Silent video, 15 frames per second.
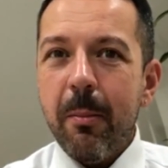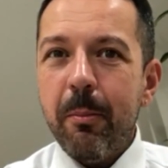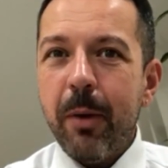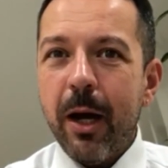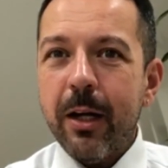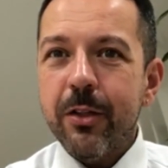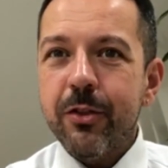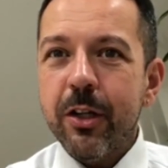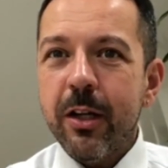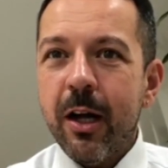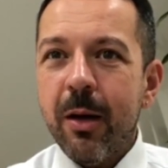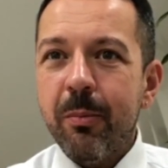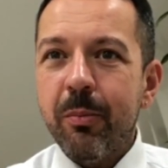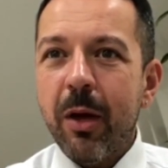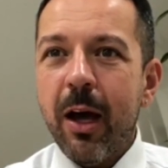packaging
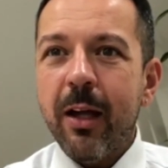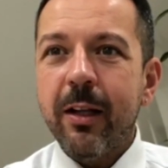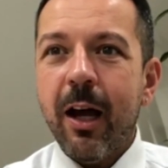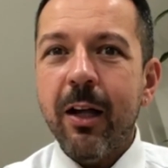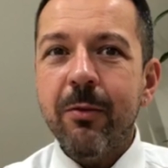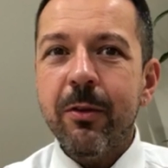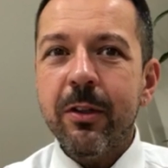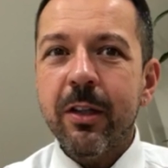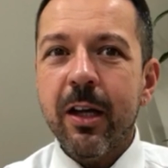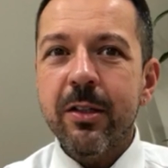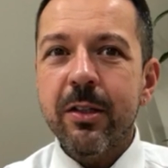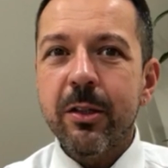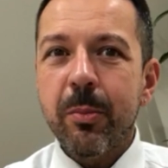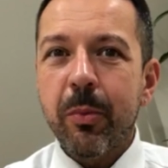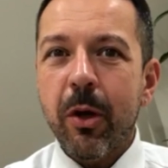up, and
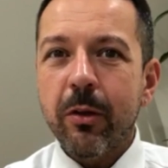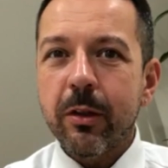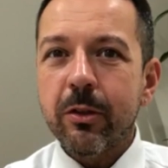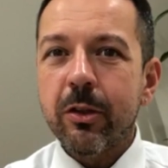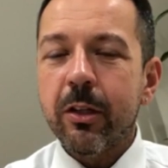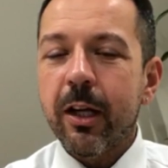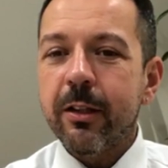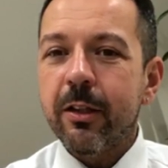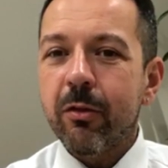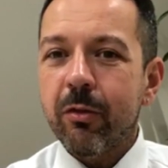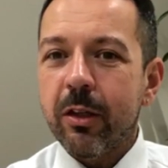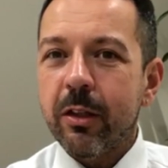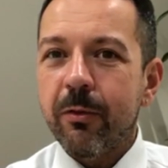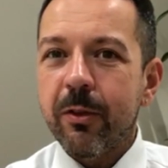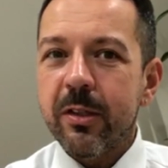advertising the product to get it
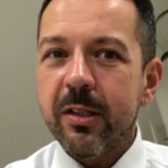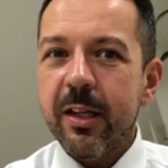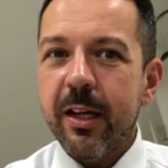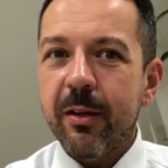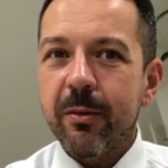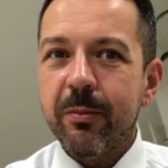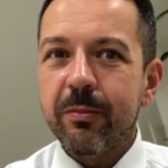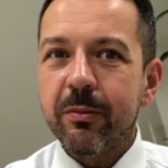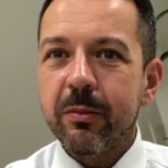ready for sale.